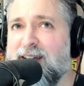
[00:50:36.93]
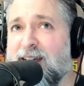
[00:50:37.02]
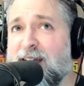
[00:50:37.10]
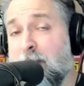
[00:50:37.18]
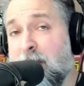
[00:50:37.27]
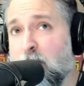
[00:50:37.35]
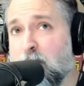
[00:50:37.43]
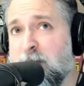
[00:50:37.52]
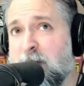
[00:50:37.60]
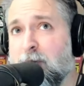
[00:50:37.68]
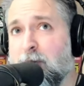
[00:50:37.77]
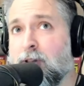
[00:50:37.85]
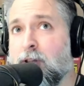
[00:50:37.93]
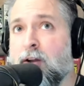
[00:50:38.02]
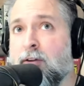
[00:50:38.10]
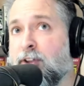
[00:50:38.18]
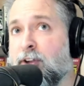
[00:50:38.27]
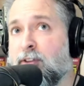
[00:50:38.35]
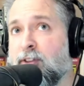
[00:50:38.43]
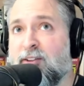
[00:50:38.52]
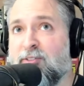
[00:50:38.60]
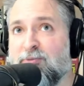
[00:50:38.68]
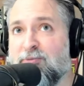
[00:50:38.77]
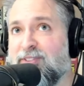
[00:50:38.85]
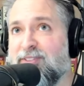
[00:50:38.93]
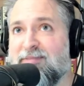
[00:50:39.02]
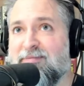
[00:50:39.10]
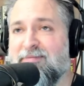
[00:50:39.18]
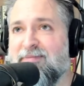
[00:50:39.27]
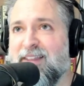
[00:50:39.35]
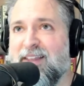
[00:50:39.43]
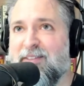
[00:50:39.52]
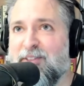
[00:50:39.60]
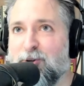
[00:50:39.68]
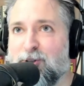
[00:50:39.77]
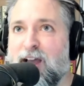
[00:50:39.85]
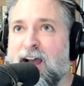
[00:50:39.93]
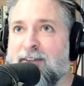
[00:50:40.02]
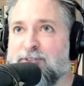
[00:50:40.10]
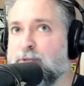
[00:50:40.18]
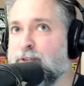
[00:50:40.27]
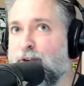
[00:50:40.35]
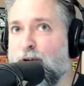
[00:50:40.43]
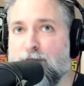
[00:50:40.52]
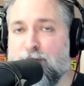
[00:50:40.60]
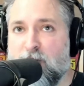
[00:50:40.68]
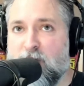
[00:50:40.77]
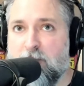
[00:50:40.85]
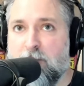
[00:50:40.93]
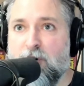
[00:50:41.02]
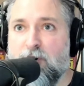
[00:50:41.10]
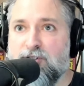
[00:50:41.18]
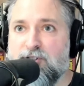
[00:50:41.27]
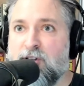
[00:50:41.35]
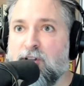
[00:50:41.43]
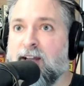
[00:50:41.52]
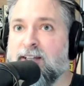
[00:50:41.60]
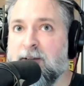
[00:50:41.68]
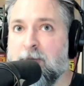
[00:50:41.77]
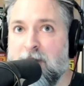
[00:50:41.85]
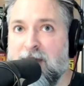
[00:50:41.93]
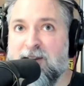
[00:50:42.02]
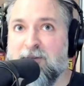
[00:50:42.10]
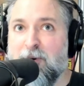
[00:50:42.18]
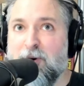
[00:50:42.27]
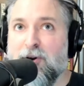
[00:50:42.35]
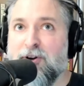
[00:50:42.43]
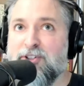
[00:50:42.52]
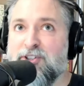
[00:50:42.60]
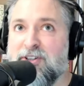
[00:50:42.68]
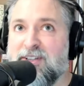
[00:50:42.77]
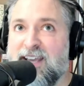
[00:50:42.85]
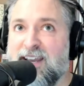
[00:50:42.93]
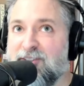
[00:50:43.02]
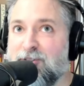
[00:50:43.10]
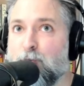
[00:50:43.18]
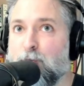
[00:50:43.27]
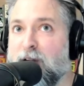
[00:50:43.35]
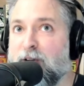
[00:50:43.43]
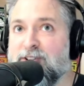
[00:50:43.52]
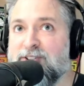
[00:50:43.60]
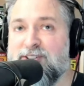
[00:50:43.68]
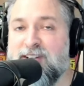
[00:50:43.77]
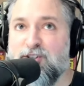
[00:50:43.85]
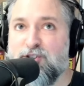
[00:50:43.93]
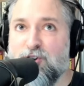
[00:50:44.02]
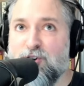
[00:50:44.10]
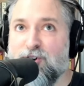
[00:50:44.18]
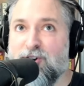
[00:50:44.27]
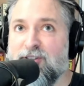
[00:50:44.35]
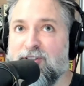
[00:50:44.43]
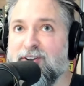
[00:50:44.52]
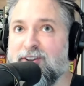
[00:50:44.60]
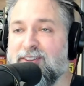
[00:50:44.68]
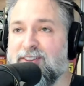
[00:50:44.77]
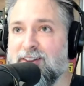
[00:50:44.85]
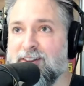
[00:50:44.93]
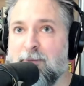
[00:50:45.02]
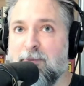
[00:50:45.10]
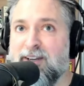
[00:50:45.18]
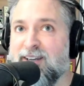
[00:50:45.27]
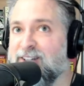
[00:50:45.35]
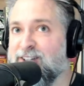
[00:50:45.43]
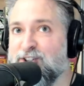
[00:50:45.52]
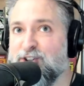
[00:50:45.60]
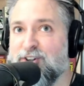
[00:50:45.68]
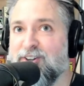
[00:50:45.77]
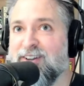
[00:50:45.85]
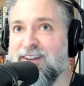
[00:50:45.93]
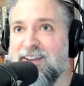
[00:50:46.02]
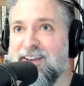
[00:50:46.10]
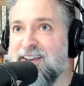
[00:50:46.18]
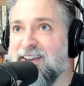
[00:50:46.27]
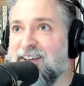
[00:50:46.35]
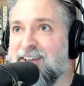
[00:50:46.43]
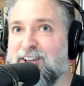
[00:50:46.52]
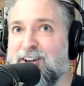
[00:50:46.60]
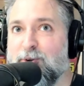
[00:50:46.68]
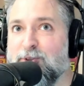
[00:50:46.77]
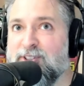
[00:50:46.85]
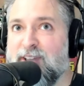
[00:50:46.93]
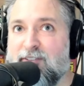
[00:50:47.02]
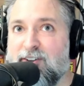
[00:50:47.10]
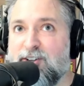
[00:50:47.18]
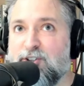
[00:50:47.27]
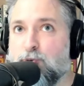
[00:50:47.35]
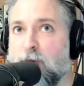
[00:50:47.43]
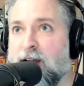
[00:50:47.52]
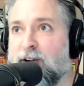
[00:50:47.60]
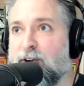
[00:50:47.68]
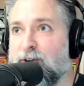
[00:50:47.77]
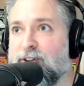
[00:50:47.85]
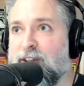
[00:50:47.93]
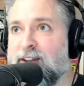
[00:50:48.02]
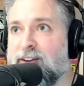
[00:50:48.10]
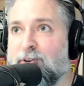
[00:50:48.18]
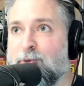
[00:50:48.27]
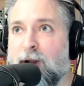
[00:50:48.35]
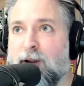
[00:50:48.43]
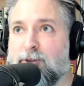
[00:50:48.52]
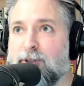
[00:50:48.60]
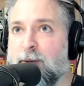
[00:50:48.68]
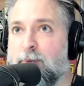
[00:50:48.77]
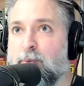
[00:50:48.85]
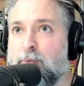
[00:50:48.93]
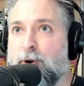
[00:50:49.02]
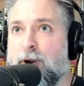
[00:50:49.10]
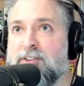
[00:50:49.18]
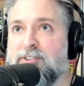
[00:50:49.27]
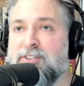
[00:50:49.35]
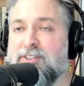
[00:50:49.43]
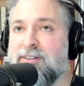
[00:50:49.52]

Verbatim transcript: And most people love, their lives revolve around merch, collecting band merch and getting the rarest t-shirt and the limited edition, 7-inch record that a record label pressed.